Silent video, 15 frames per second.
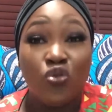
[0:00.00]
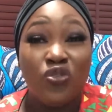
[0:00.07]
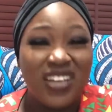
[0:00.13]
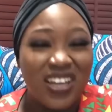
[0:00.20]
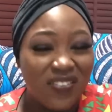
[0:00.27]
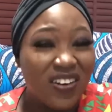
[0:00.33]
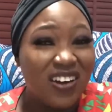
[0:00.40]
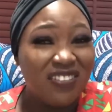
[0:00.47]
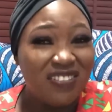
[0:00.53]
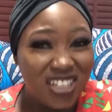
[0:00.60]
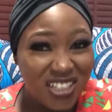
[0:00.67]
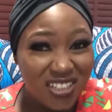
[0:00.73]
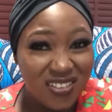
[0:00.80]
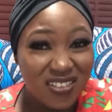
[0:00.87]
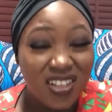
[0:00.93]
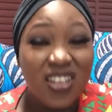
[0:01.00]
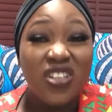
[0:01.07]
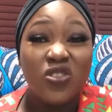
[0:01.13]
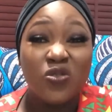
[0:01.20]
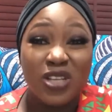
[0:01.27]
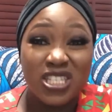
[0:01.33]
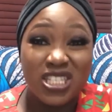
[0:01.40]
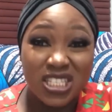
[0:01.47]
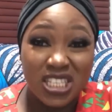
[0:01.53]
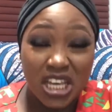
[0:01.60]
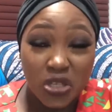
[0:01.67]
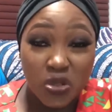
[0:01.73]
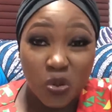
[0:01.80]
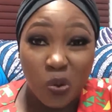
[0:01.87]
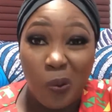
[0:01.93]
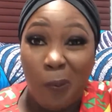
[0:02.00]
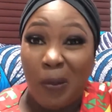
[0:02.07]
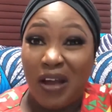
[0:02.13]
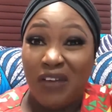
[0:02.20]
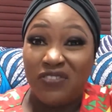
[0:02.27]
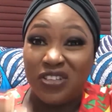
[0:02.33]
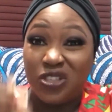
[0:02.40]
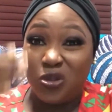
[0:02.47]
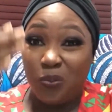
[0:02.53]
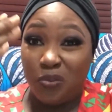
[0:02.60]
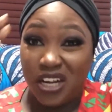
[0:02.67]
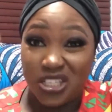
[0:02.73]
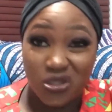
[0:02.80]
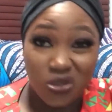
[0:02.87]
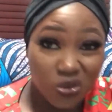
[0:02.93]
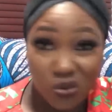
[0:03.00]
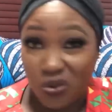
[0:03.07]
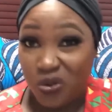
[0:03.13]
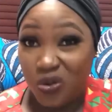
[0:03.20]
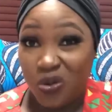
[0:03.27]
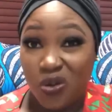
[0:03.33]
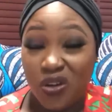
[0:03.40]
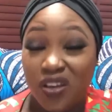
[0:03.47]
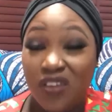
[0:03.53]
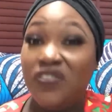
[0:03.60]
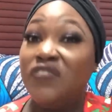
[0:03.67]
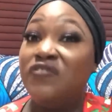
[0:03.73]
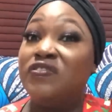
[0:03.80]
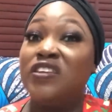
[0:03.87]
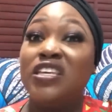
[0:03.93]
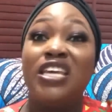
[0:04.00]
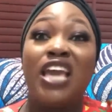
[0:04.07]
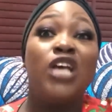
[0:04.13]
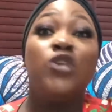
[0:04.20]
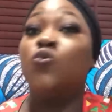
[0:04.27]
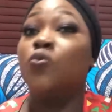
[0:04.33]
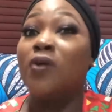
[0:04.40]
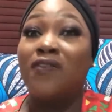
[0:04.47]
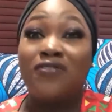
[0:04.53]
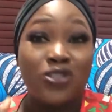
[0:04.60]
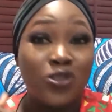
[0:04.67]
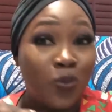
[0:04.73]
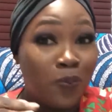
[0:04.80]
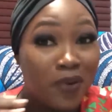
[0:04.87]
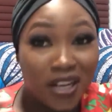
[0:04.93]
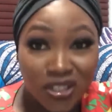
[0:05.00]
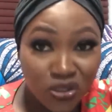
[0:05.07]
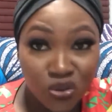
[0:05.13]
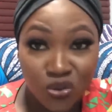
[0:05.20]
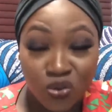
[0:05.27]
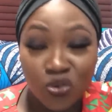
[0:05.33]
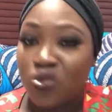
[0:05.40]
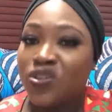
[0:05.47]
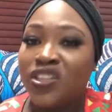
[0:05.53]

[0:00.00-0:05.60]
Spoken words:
You never really. 20 years old, man will surprise you. 50 years, woman will surprise you.